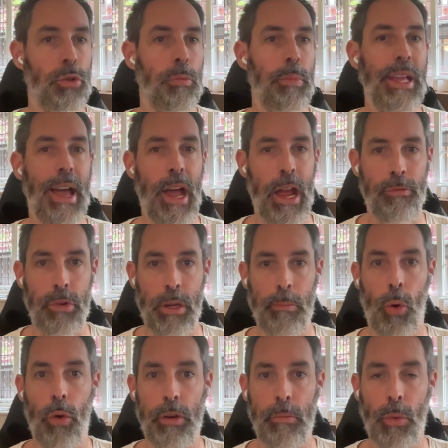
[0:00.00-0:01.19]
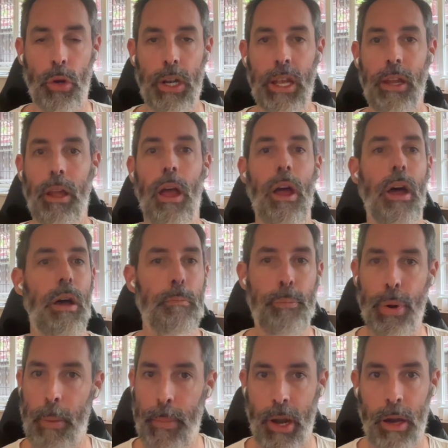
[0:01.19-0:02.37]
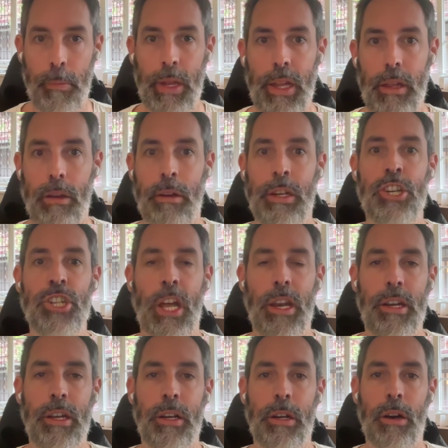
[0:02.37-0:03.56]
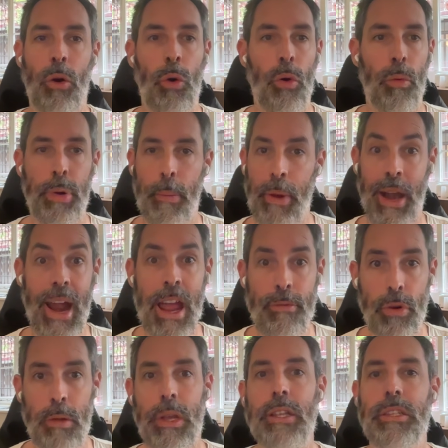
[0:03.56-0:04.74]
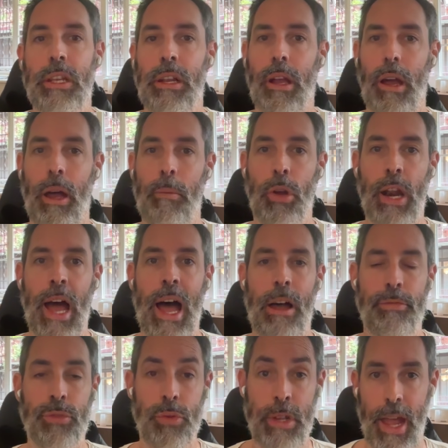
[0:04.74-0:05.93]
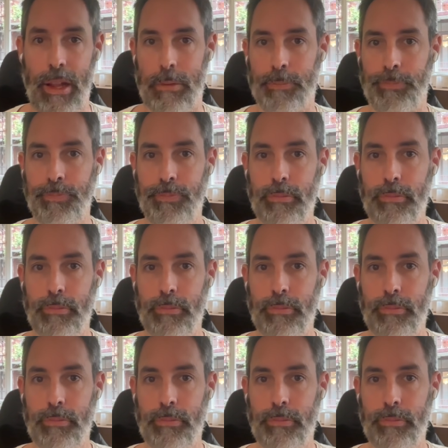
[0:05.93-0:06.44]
Could be every morning, prepare me an agenda or prepare every meeting I'm going to have today.